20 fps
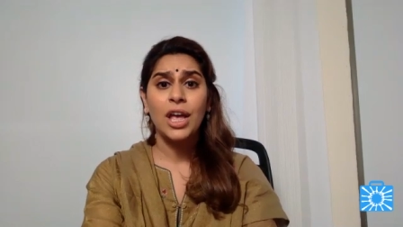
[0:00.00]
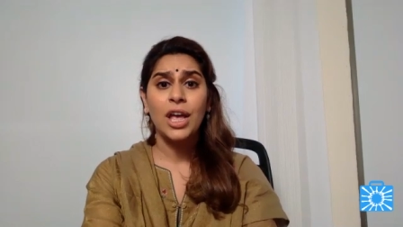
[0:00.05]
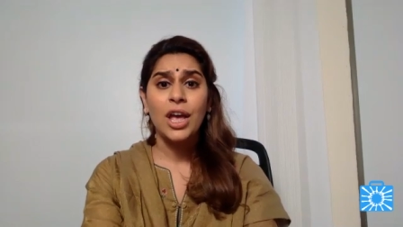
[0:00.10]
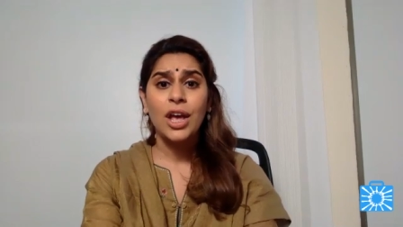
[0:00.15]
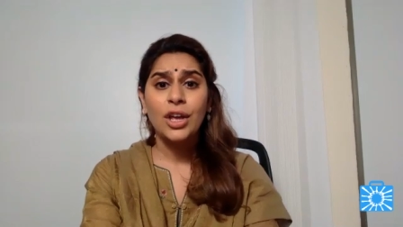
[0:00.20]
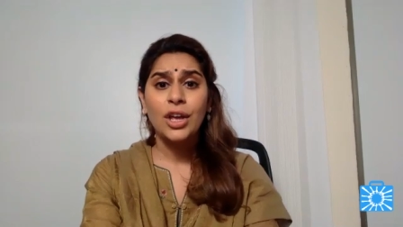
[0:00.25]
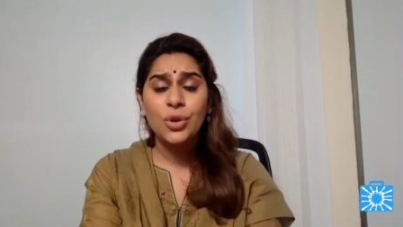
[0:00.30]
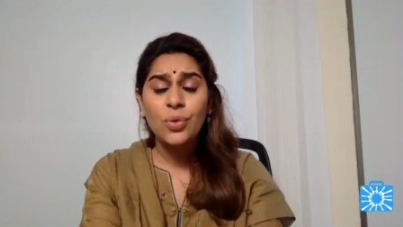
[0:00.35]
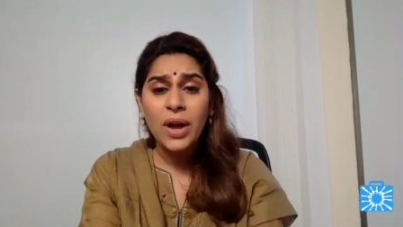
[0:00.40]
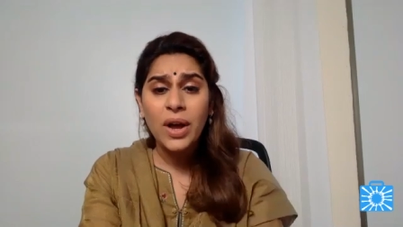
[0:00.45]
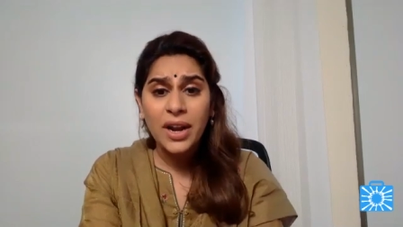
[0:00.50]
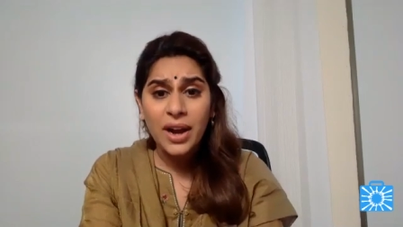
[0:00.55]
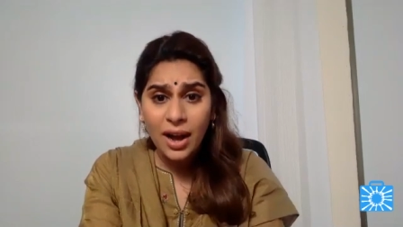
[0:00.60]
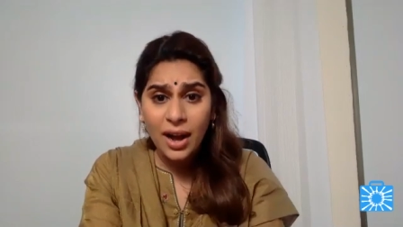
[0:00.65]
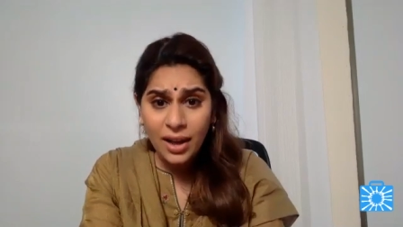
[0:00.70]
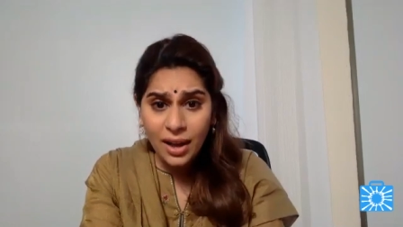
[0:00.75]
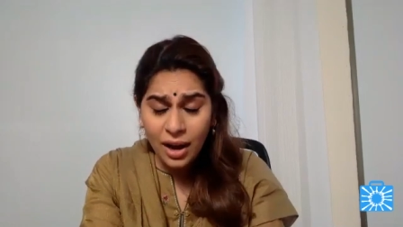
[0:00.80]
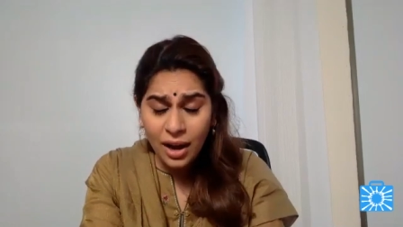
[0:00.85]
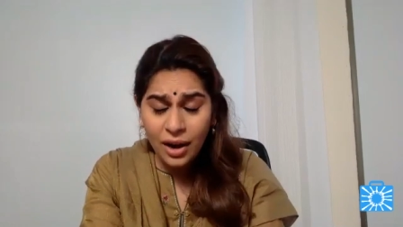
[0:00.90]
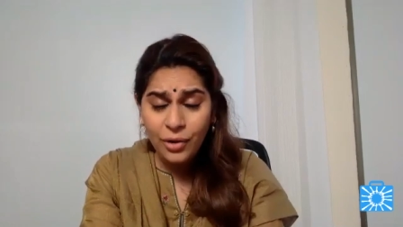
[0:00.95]
You and I
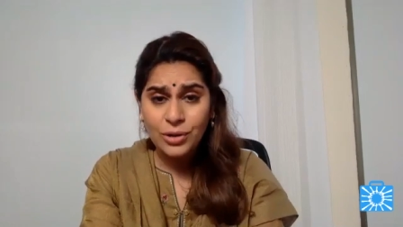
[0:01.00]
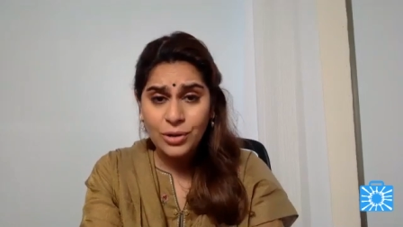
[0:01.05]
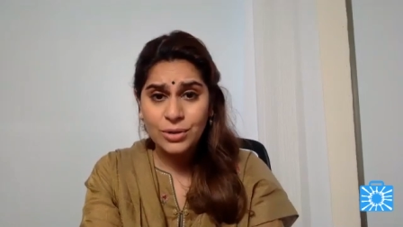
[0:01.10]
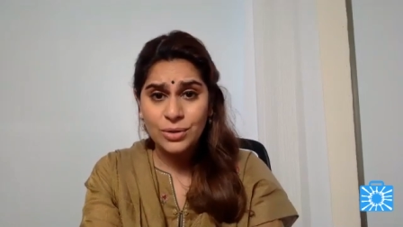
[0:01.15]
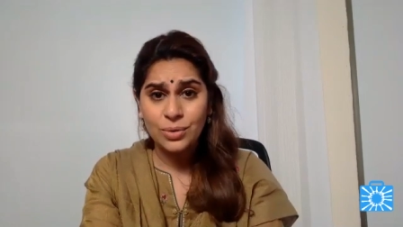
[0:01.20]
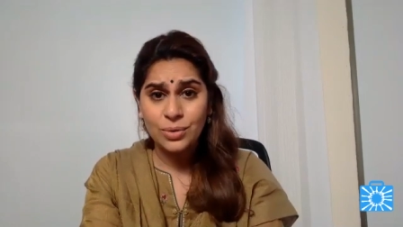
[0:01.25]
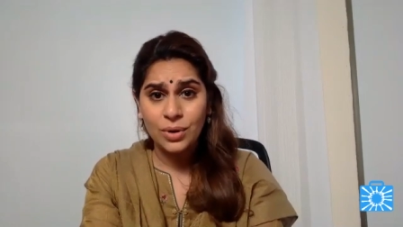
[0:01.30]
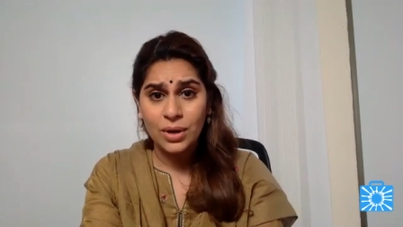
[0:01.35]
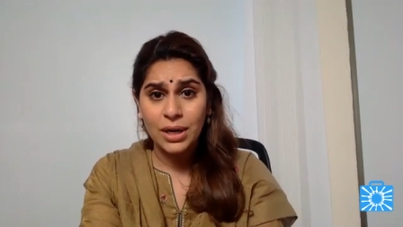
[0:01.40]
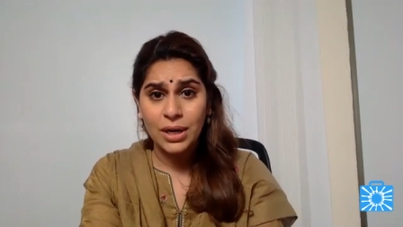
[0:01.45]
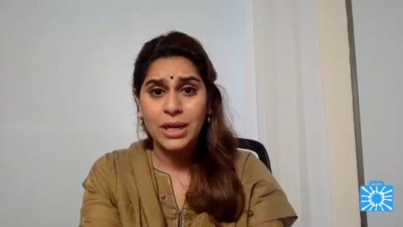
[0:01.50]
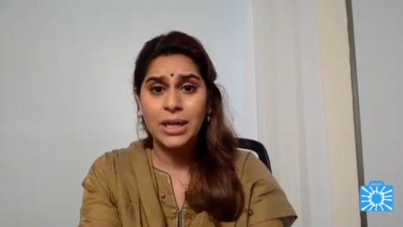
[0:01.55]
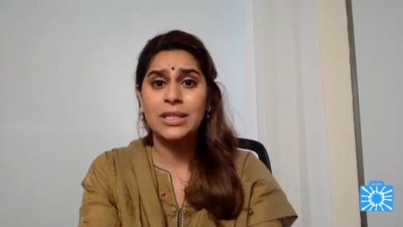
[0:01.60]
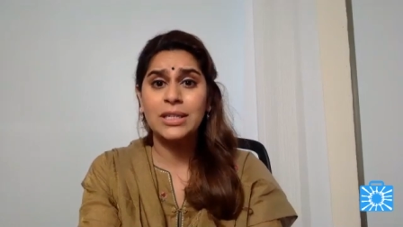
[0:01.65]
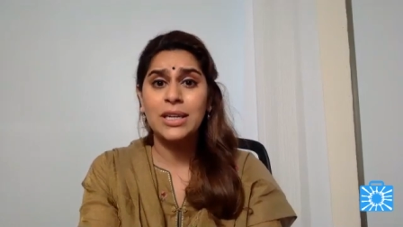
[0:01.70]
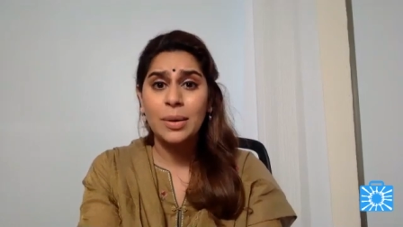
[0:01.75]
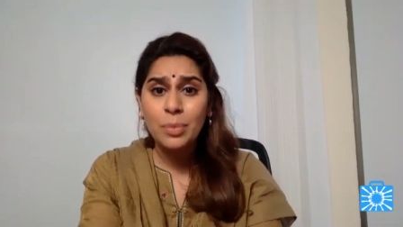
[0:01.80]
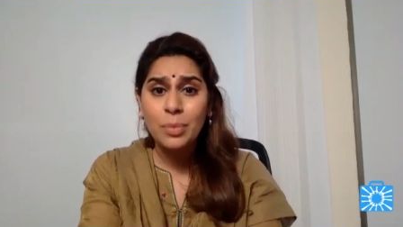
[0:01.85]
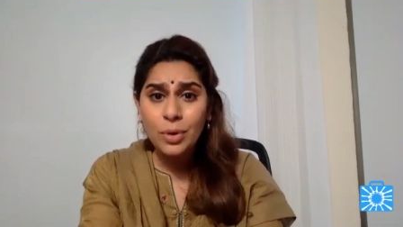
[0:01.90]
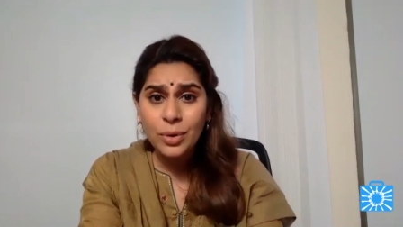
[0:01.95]
are also learning.
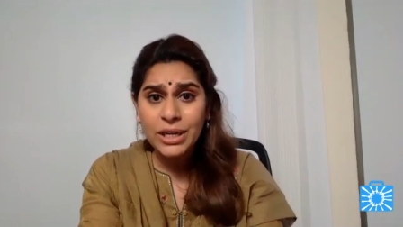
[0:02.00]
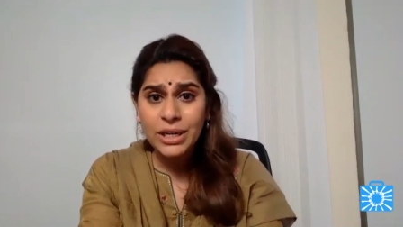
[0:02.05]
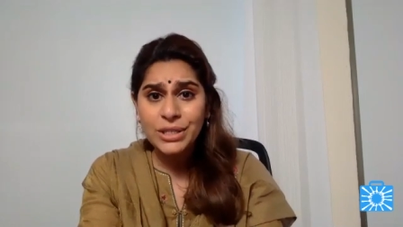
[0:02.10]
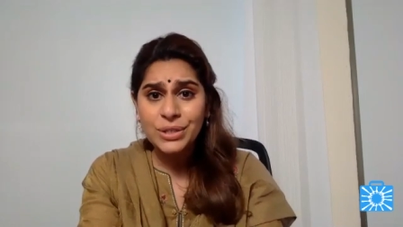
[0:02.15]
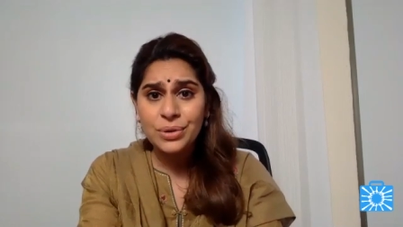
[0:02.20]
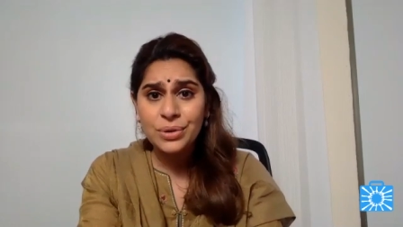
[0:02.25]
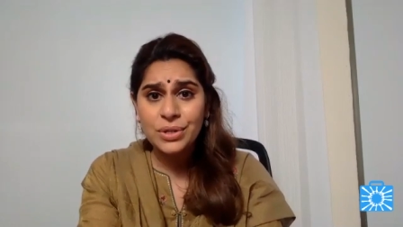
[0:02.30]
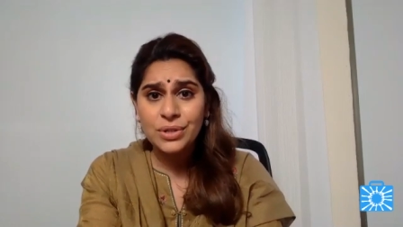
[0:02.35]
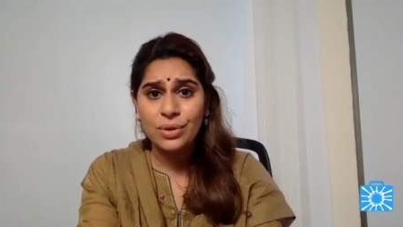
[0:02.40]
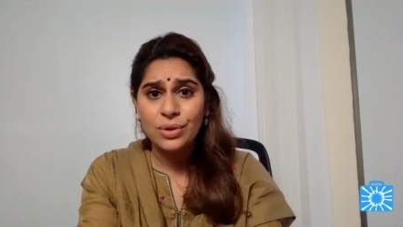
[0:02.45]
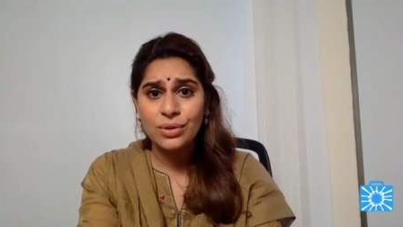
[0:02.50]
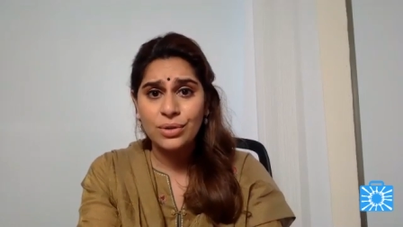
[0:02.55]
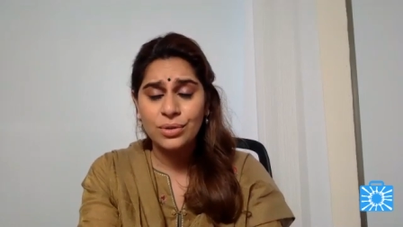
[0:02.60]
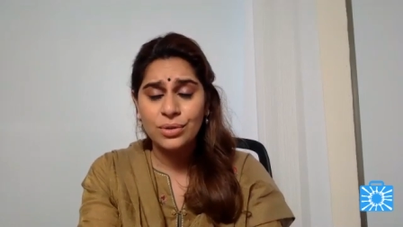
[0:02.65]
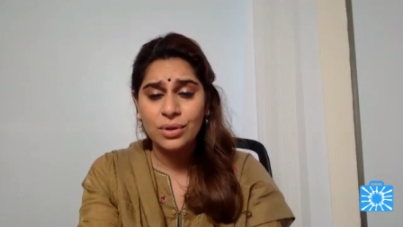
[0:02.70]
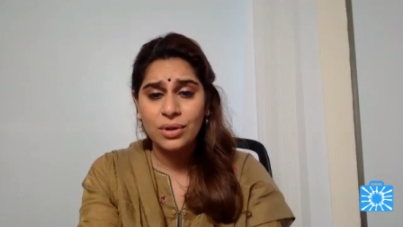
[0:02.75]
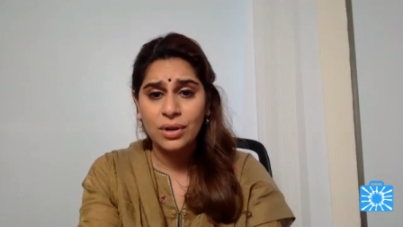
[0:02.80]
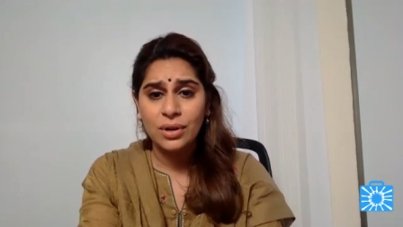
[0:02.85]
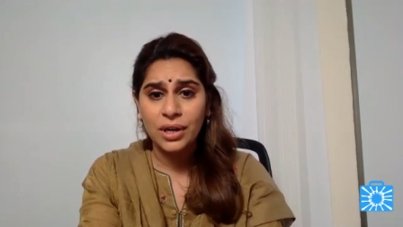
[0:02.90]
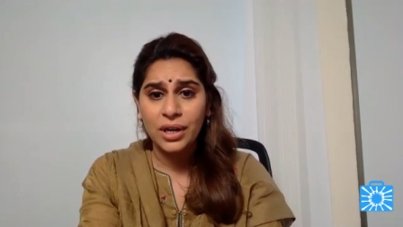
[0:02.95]
WHO is also
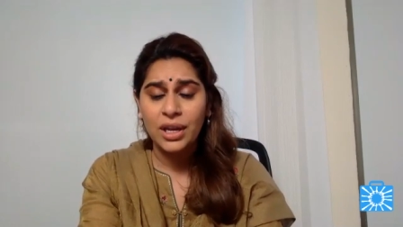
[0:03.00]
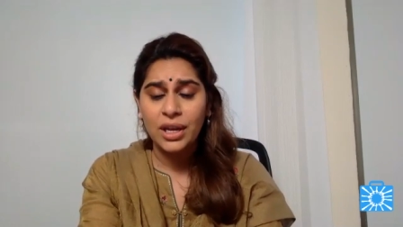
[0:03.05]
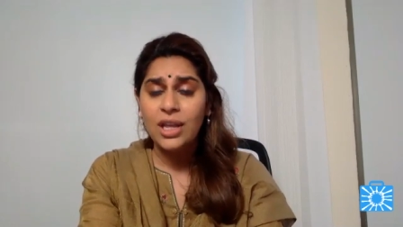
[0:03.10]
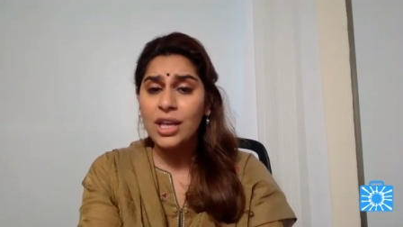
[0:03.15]
learning.